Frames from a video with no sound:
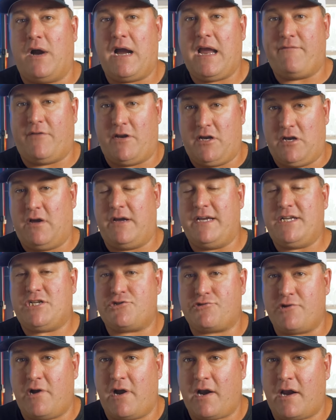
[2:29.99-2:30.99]
I have a nice
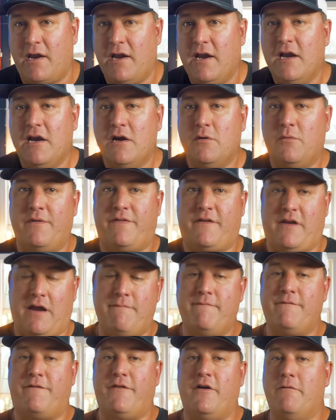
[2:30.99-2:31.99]
truck with
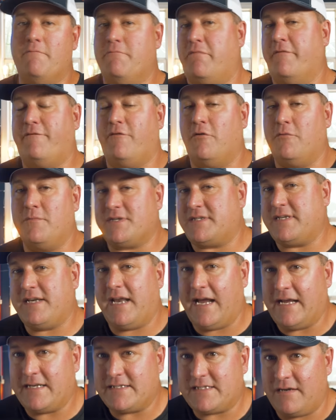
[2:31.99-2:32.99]
comfort and performance
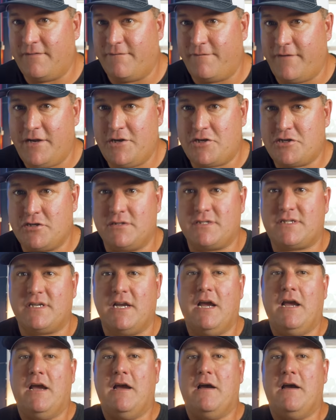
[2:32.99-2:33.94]
enhancing features.